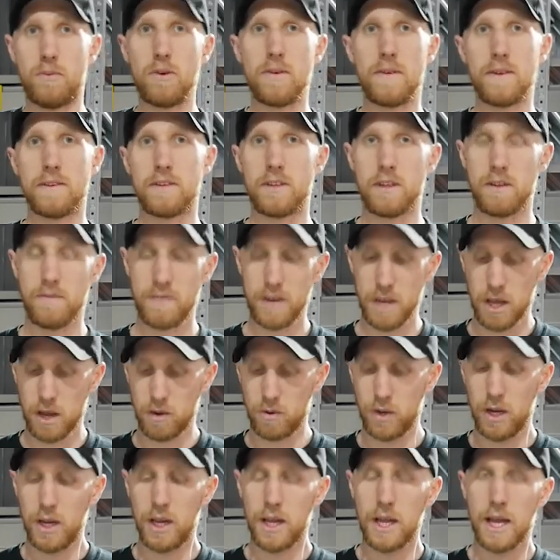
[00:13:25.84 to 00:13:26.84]
previous in the
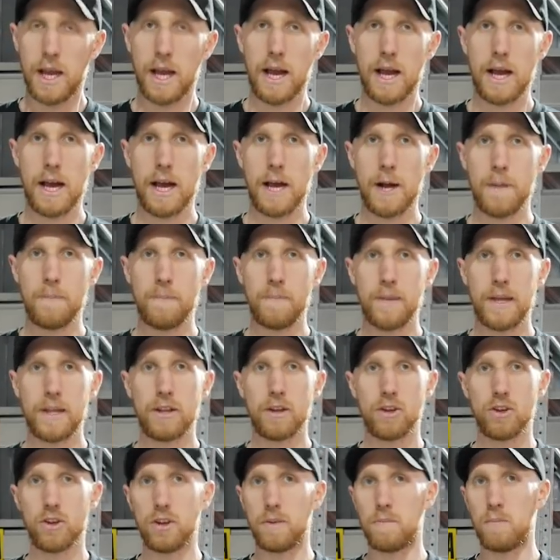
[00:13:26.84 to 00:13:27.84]
video, um,
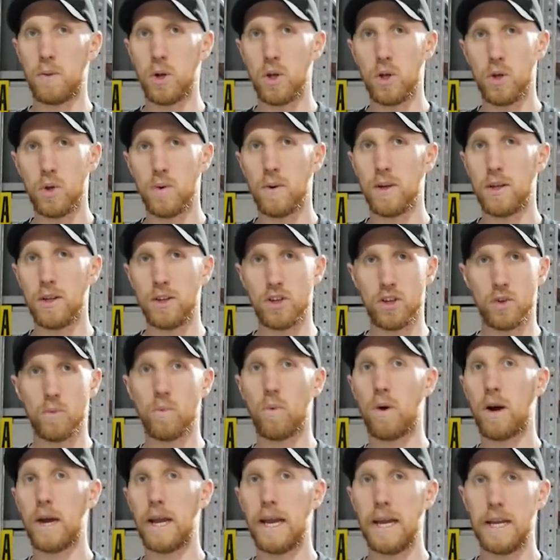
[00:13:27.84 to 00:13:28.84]
it does your blue, it does
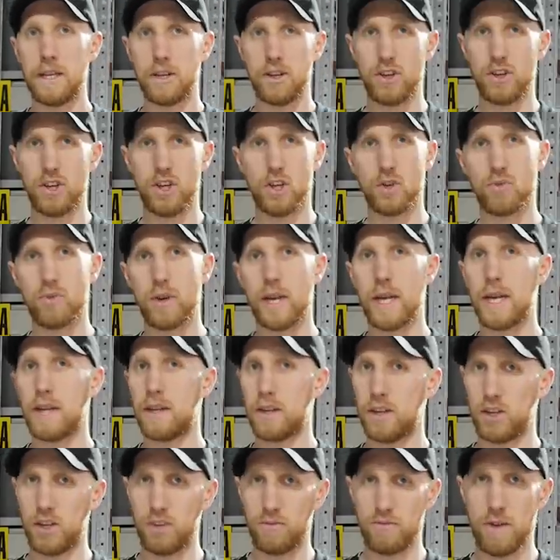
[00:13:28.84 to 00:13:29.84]
your white, it does your green,
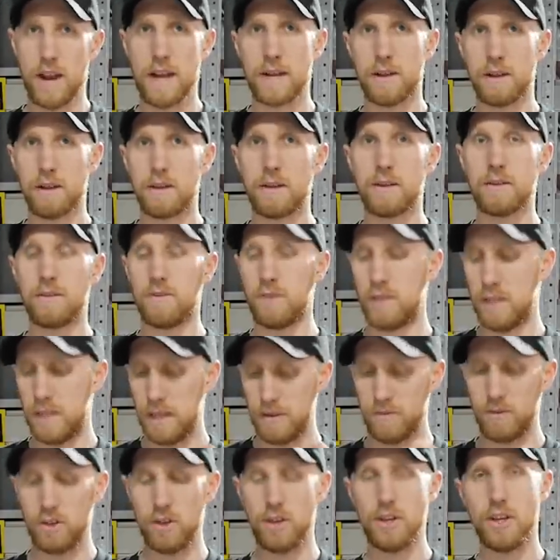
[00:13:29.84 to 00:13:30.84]
it does your red. So it
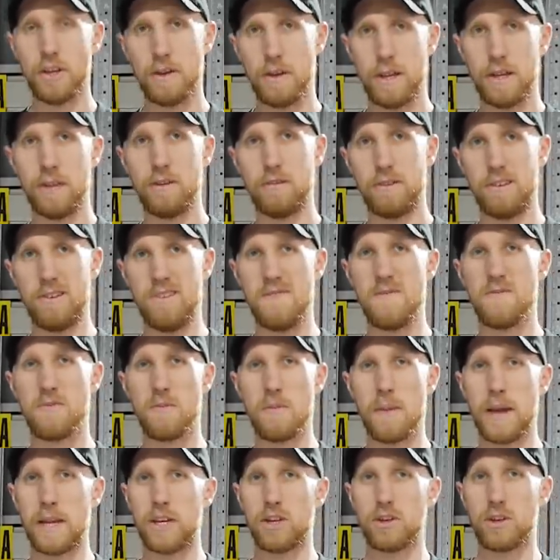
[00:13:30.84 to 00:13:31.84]
gives you your, your
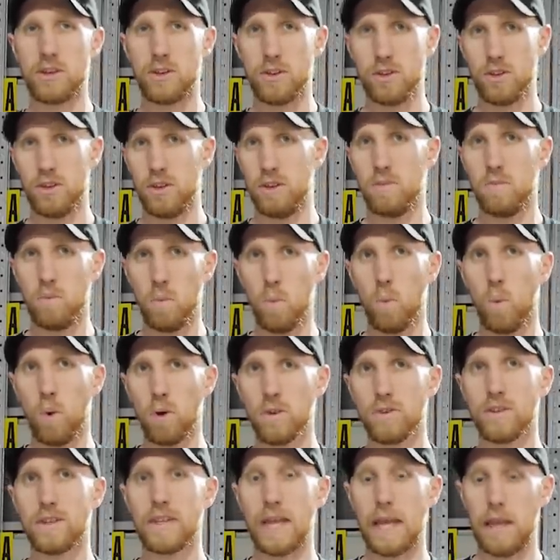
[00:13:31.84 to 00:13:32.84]
information as to
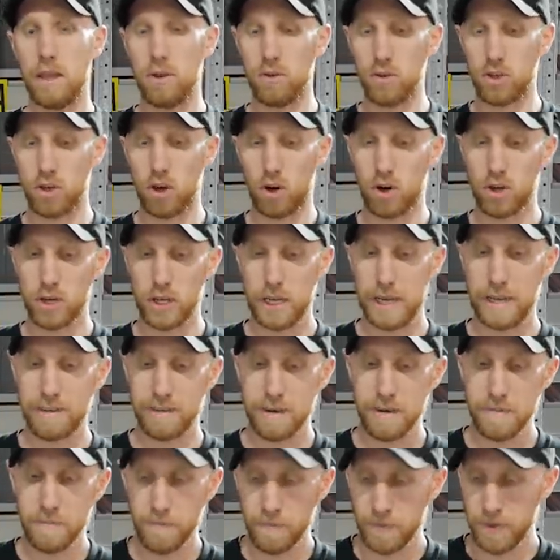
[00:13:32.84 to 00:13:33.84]
what state your charging
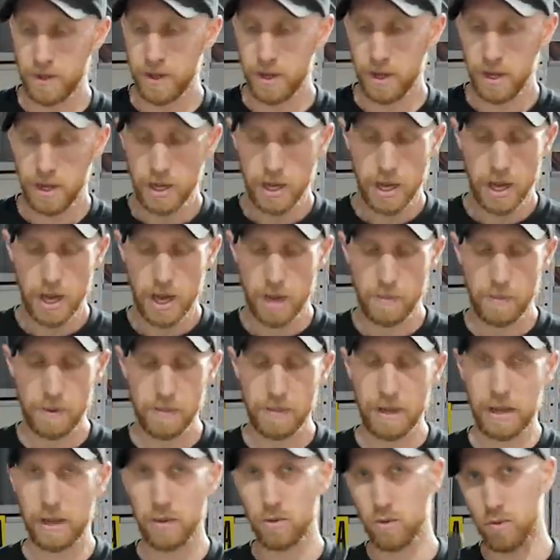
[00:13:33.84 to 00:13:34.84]
is in. Um,
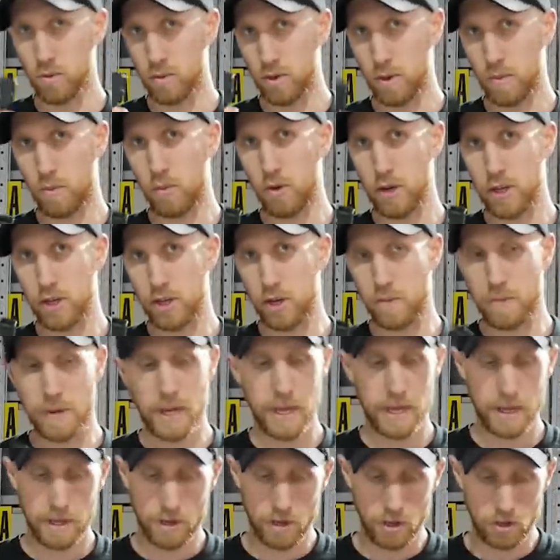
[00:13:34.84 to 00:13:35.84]
and that is also
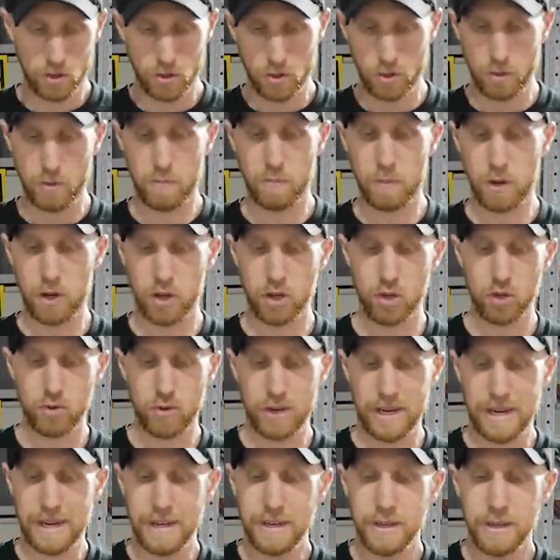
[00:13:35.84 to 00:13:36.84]
pre-terminated to plug
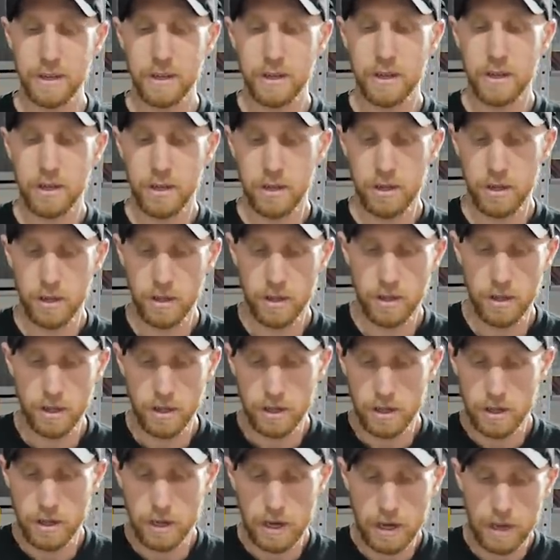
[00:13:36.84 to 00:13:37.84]
straight in.
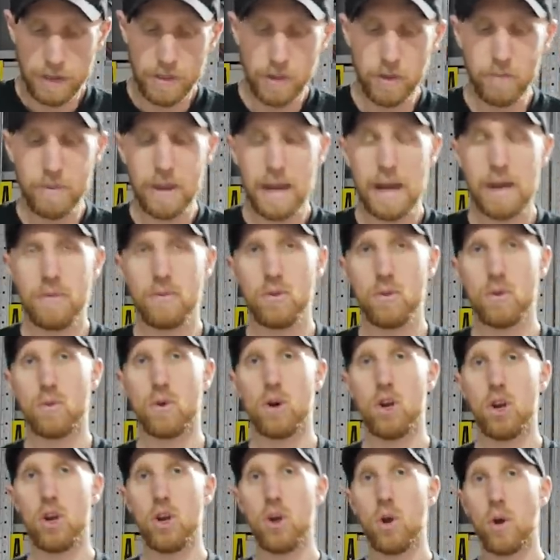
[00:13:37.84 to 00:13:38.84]
And then we have
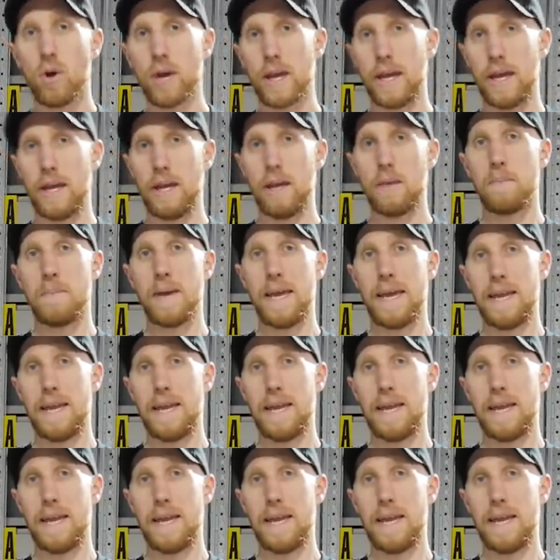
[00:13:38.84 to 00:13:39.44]
your locking